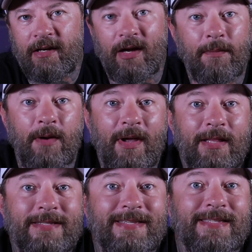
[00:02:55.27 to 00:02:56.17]
Now, I'm going to
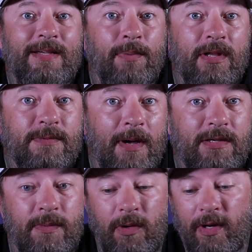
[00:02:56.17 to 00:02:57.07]
make this as simple as
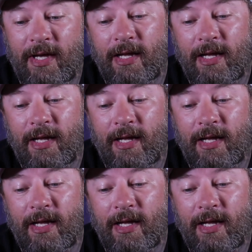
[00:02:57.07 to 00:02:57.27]
possible.